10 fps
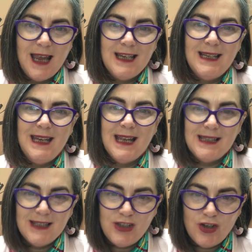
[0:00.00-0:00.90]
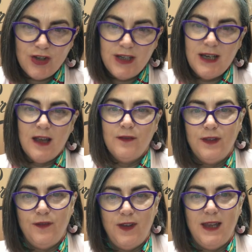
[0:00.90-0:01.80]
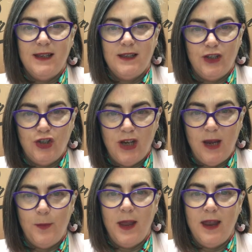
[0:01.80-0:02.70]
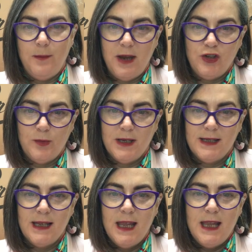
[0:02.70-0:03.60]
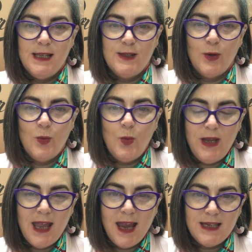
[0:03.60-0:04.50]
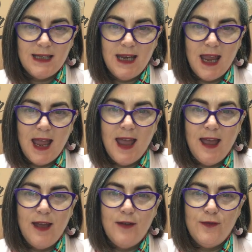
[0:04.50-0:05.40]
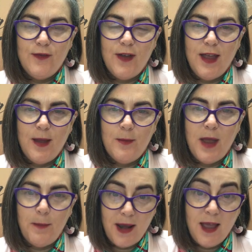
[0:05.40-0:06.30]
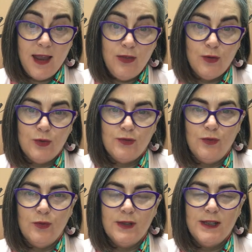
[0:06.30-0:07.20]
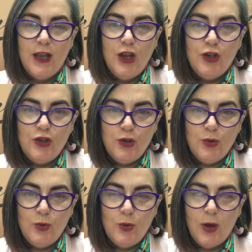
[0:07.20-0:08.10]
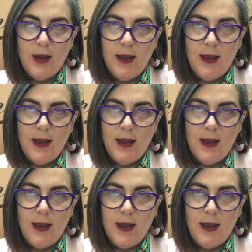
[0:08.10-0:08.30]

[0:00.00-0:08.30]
actually a study of the face shape and measurements. So we actually have applied those rules to